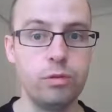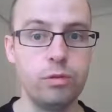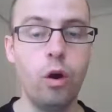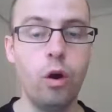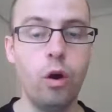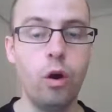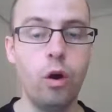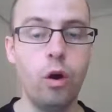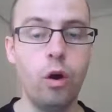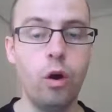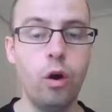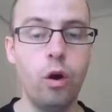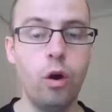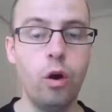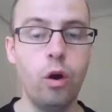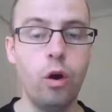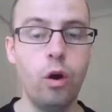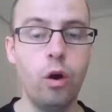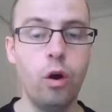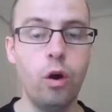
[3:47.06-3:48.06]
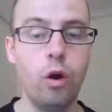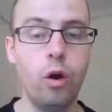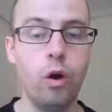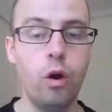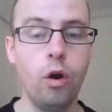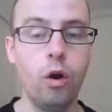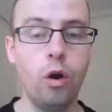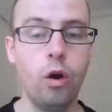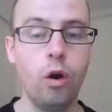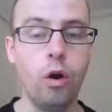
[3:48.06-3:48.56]
Or if there was a
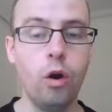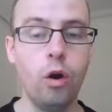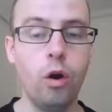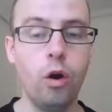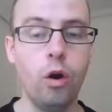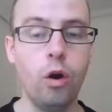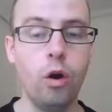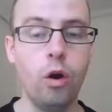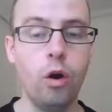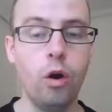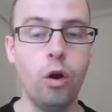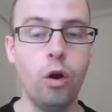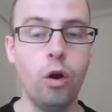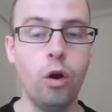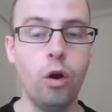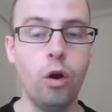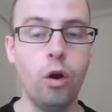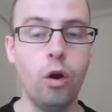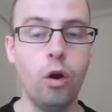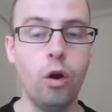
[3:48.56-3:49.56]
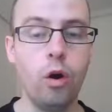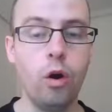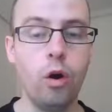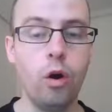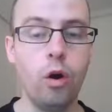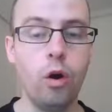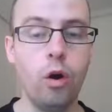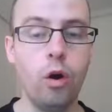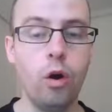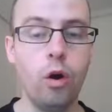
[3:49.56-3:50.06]
real emergency,
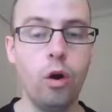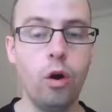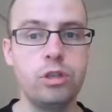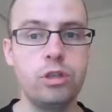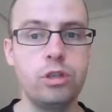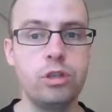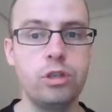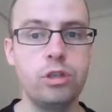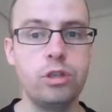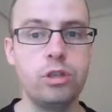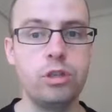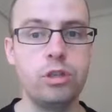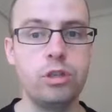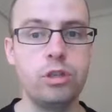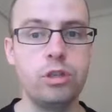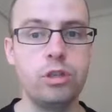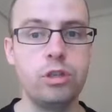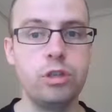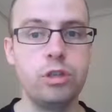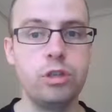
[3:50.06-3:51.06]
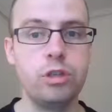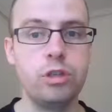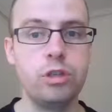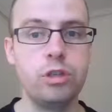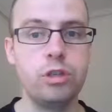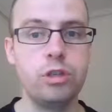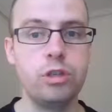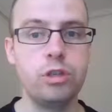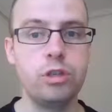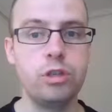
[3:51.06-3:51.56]
you would go to
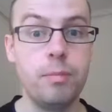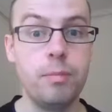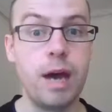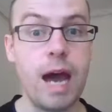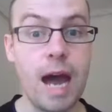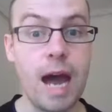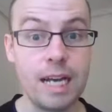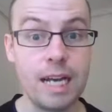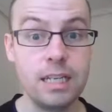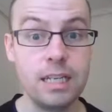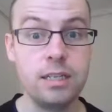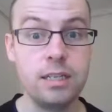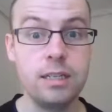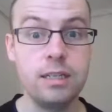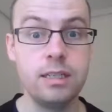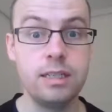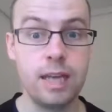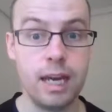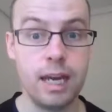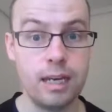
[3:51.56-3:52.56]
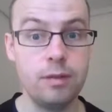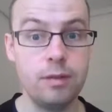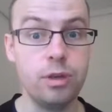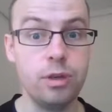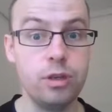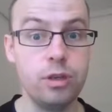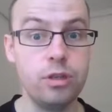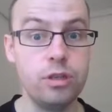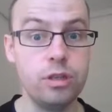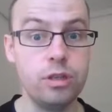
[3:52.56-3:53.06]
accident and
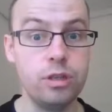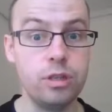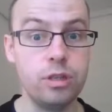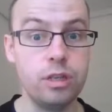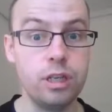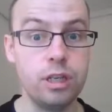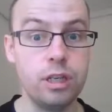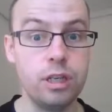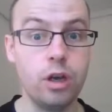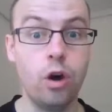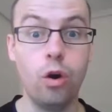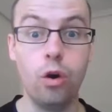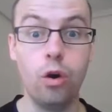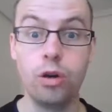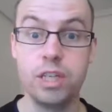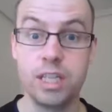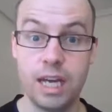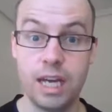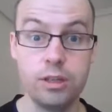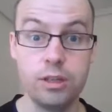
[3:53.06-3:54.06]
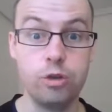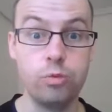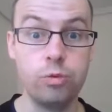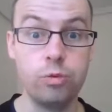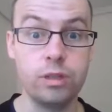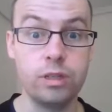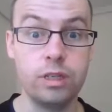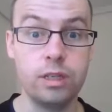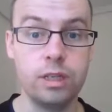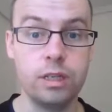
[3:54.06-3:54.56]
emergency, or
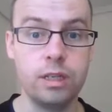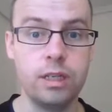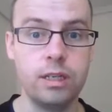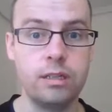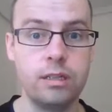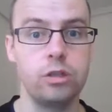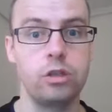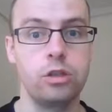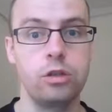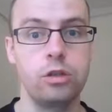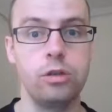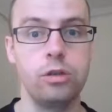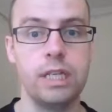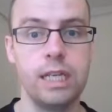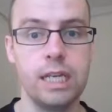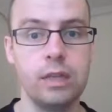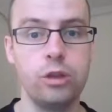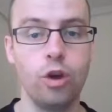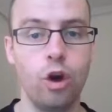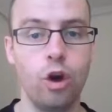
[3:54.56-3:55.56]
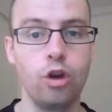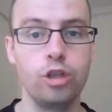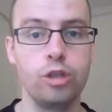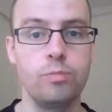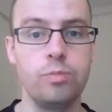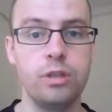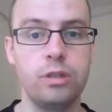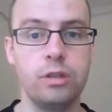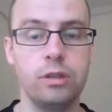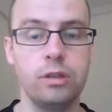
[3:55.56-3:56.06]
casualty as it's called, in the
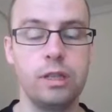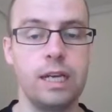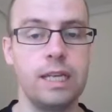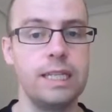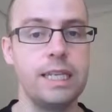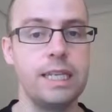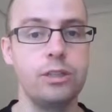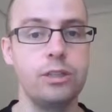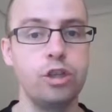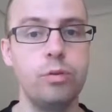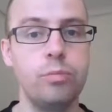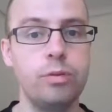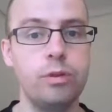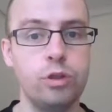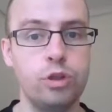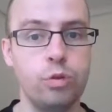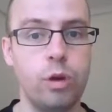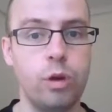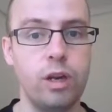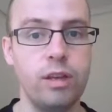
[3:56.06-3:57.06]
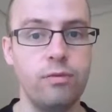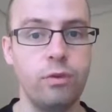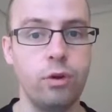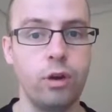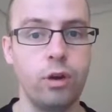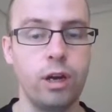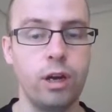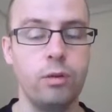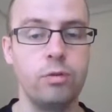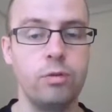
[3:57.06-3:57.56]
hospital, and that's open
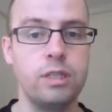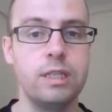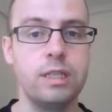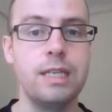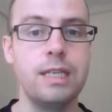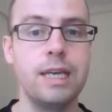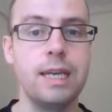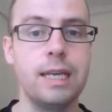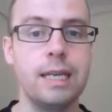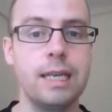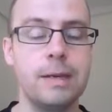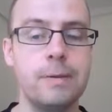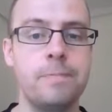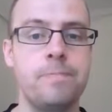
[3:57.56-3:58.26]
24 hours a day.